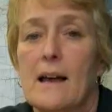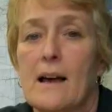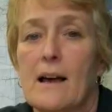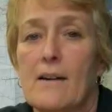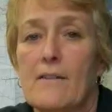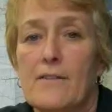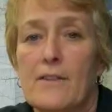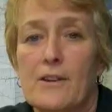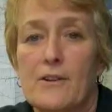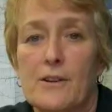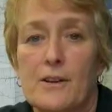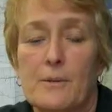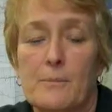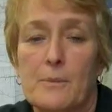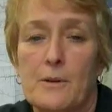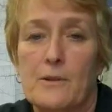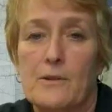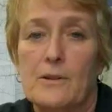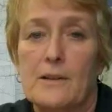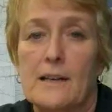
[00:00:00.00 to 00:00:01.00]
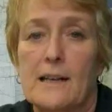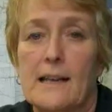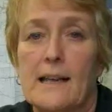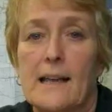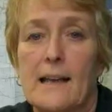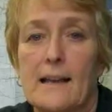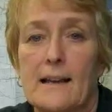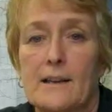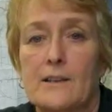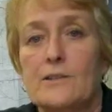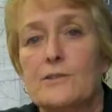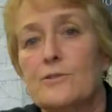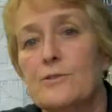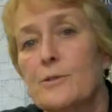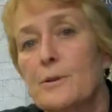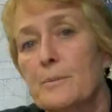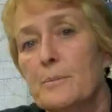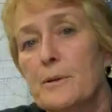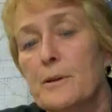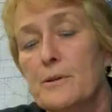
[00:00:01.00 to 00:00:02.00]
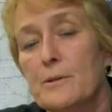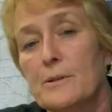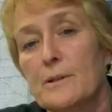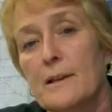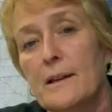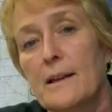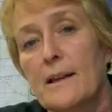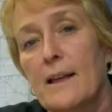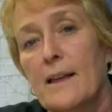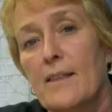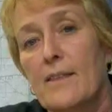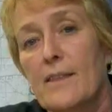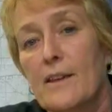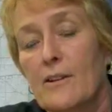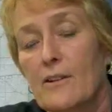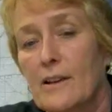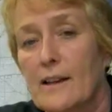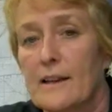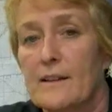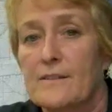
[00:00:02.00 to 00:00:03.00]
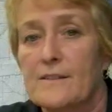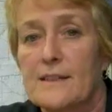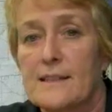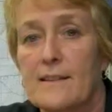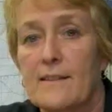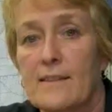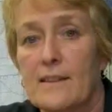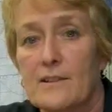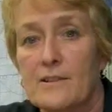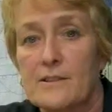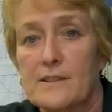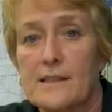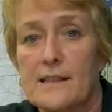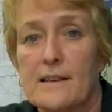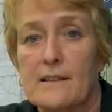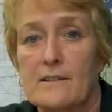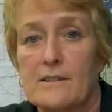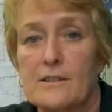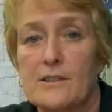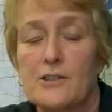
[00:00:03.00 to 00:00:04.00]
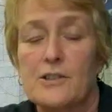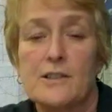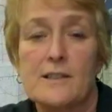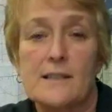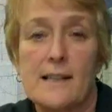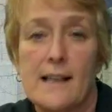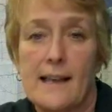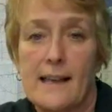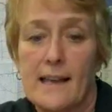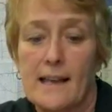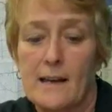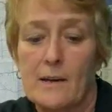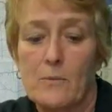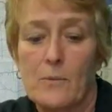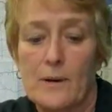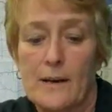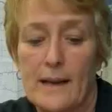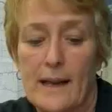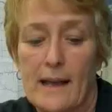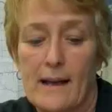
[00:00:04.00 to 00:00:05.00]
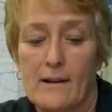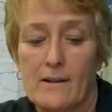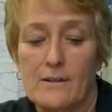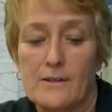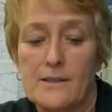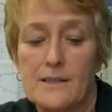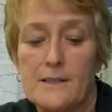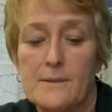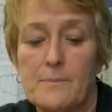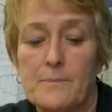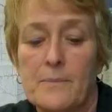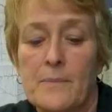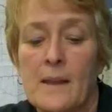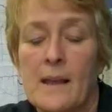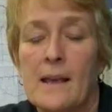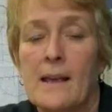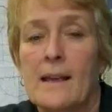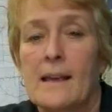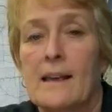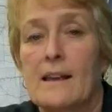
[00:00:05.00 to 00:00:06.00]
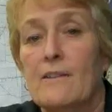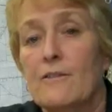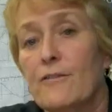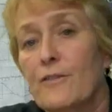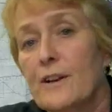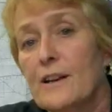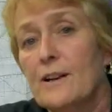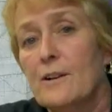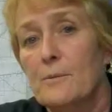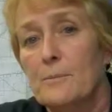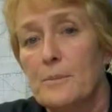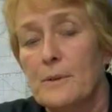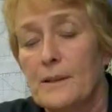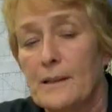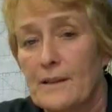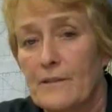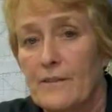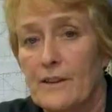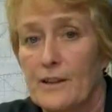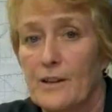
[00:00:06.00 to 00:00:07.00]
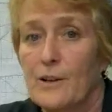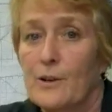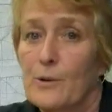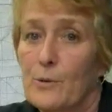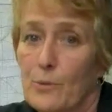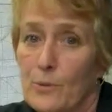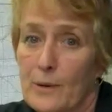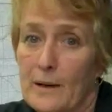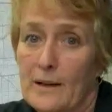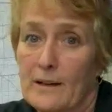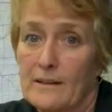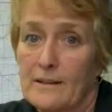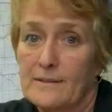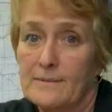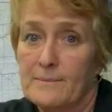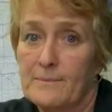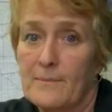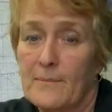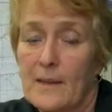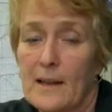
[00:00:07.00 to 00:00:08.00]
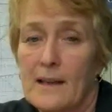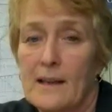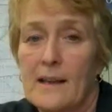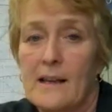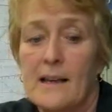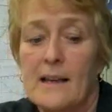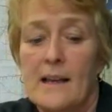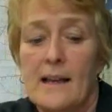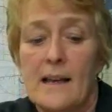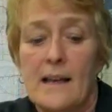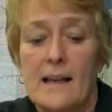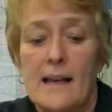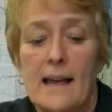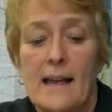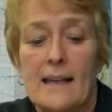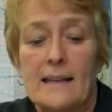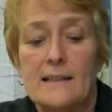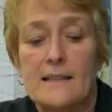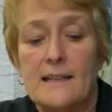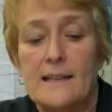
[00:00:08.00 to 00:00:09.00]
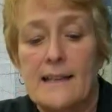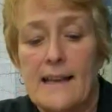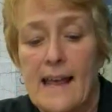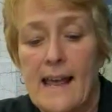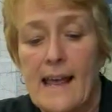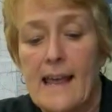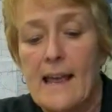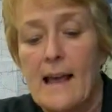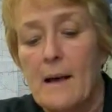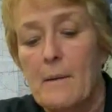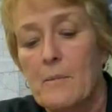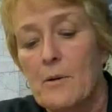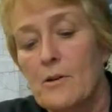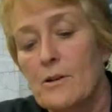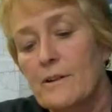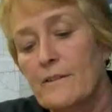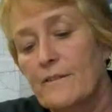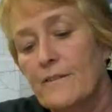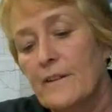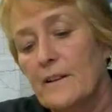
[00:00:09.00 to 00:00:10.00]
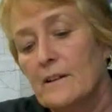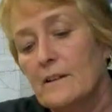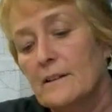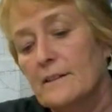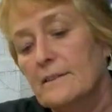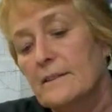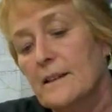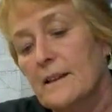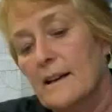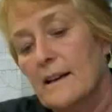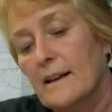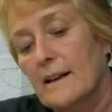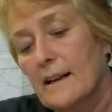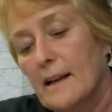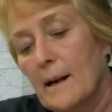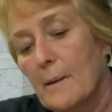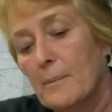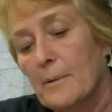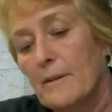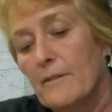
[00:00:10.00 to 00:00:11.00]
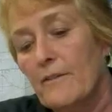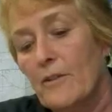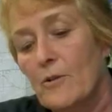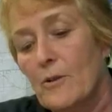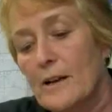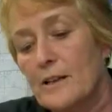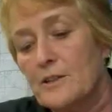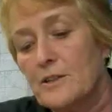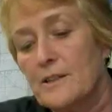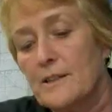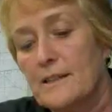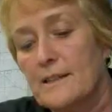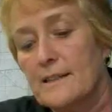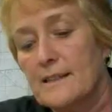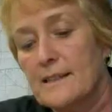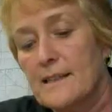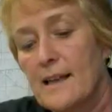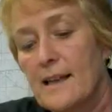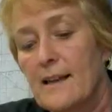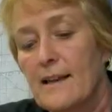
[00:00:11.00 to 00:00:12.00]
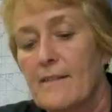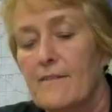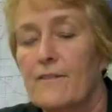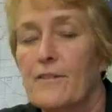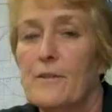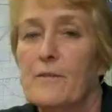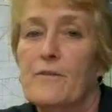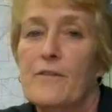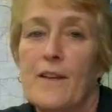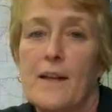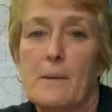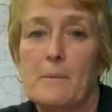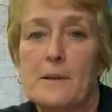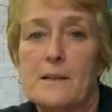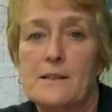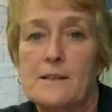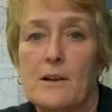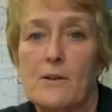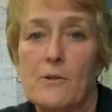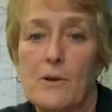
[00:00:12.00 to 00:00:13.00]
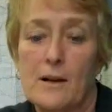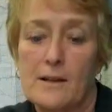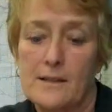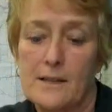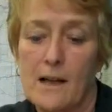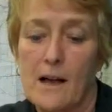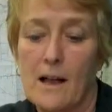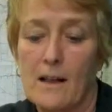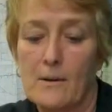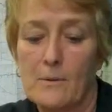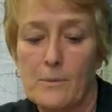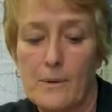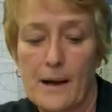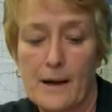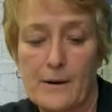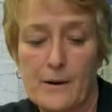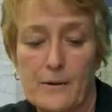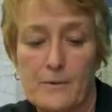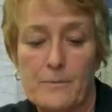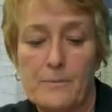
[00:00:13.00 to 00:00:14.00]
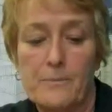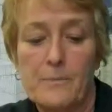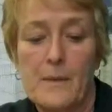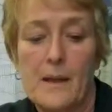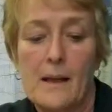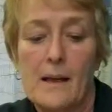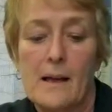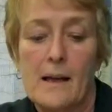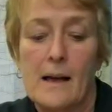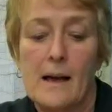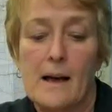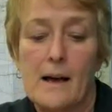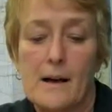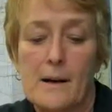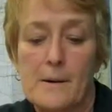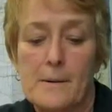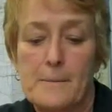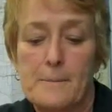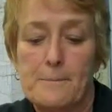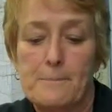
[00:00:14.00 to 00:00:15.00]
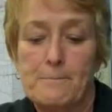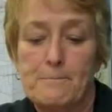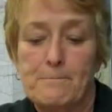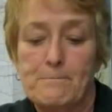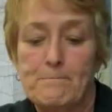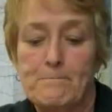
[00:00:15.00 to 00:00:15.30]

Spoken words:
of their community and contribute their gifts and their skills just like anyone else. And if we don't believe it, who will? And today I'm going to field a couple of questions from families across Colorado, and